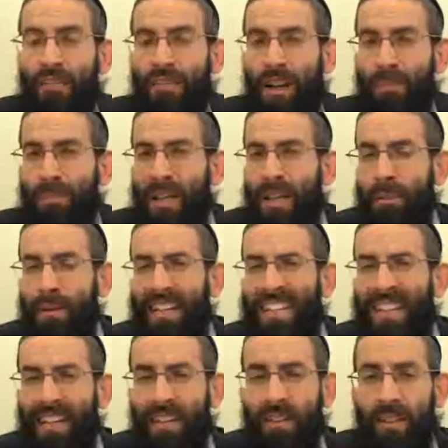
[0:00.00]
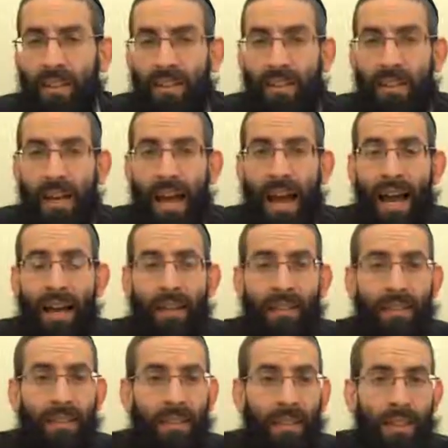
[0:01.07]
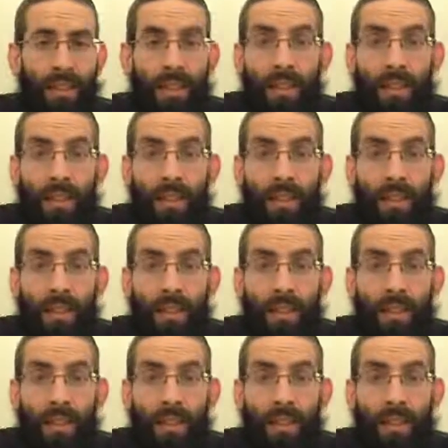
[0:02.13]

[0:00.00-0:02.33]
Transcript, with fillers: of them being meticulous and uh,